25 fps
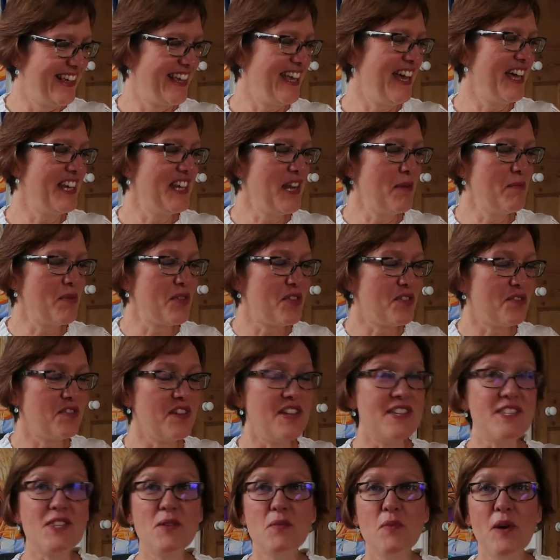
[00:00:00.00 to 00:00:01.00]
Card number
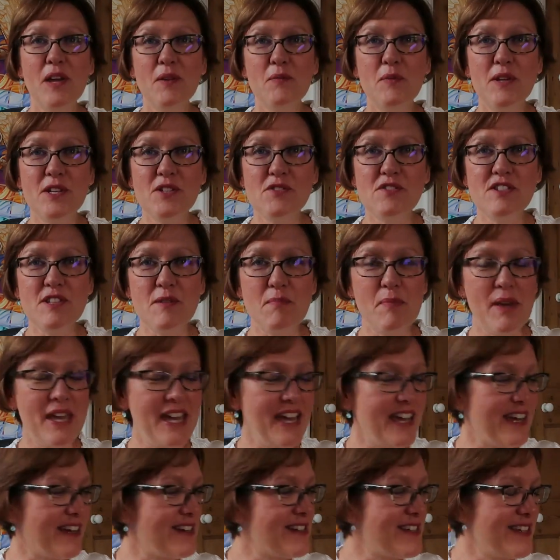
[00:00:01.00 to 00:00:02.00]
three is the one we'd already
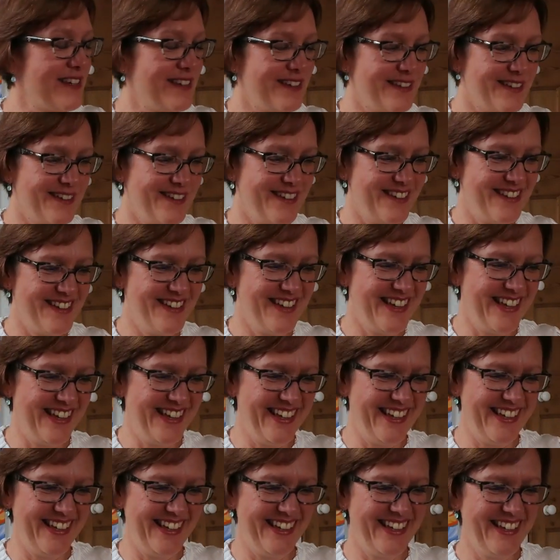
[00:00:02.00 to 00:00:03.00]
picked.
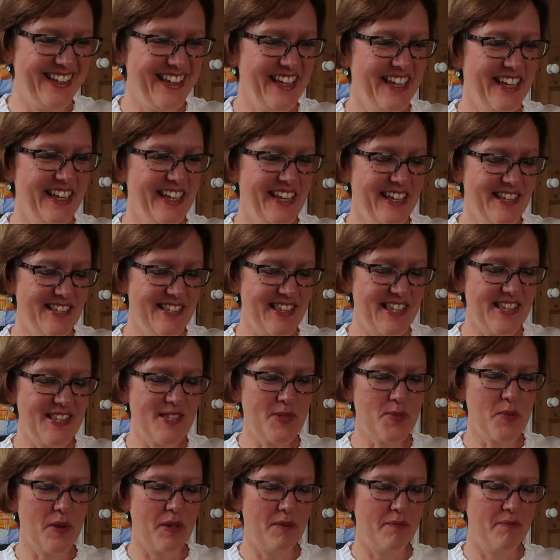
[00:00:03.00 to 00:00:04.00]
It's
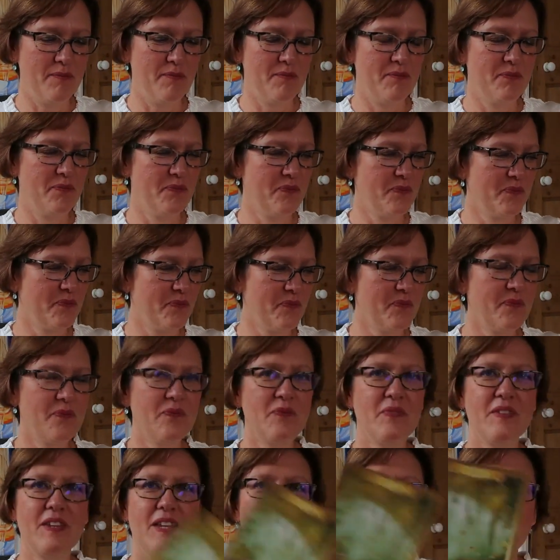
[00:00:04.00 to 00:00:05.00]
this one.
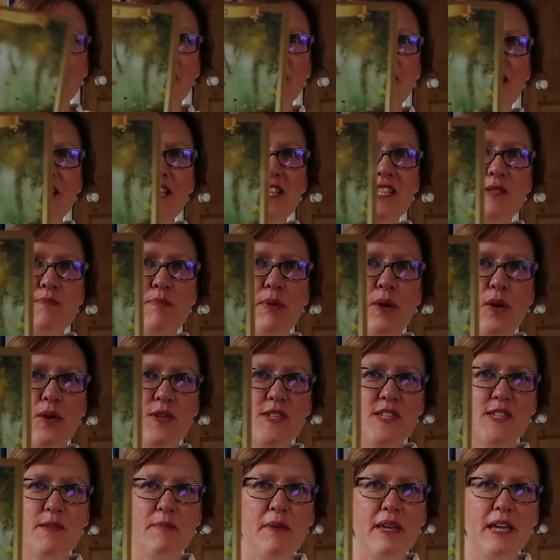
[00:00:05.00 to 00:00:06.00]
It's
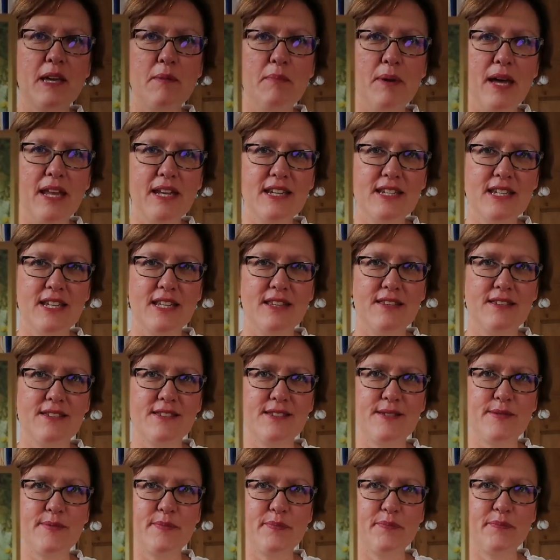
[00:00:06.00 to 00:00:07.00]
blossoming
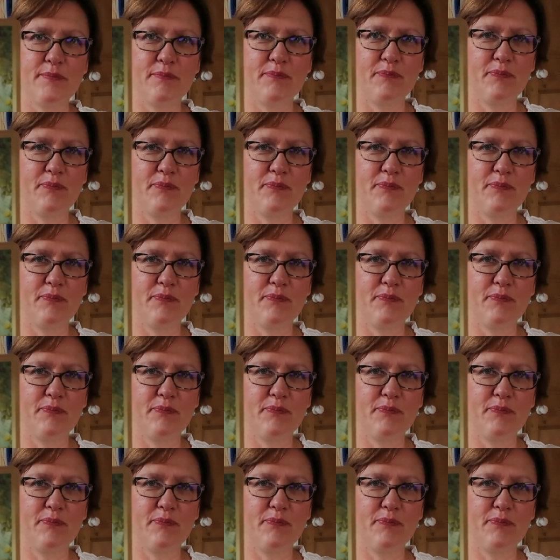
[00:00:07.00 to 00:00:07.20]
abundance.